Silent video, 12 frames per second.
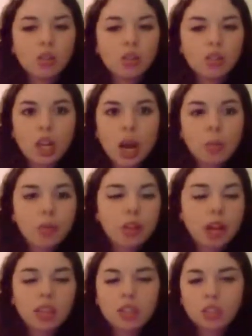just top of the
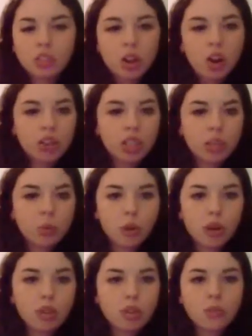line, and just all these
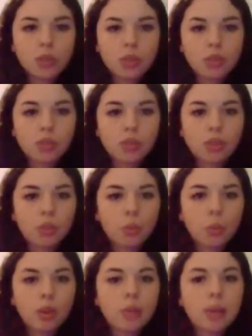words for the
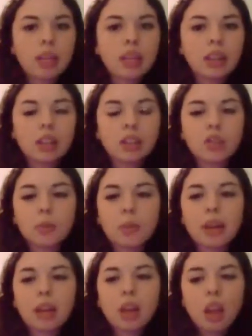one meaning that you
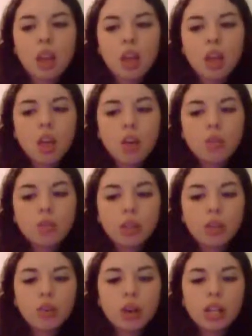meant.
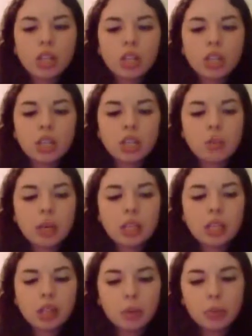Reiteration is
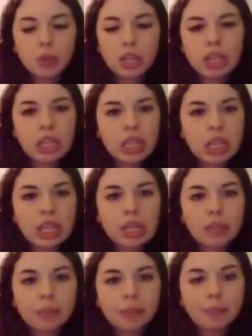basically bookending
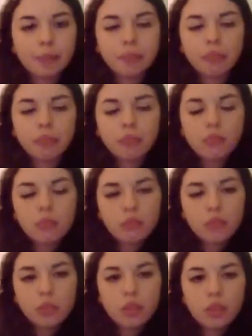it.
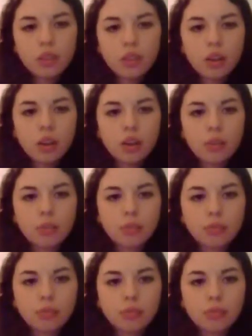
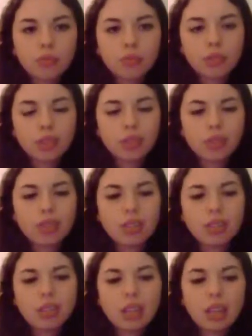
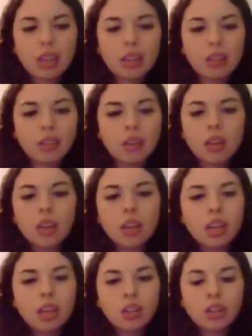So saying
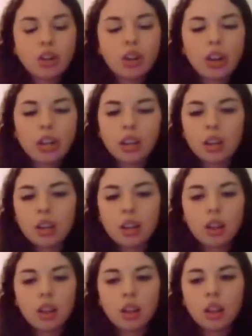it's dirty,
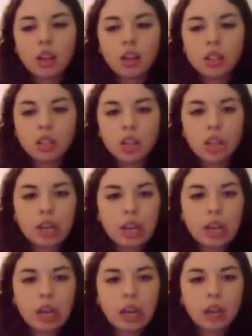dirty
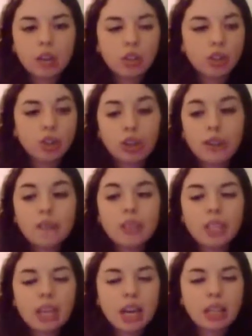again. You're
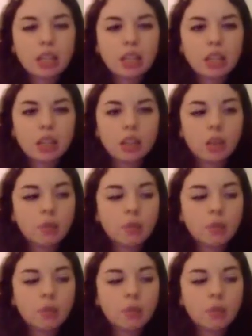emphasizing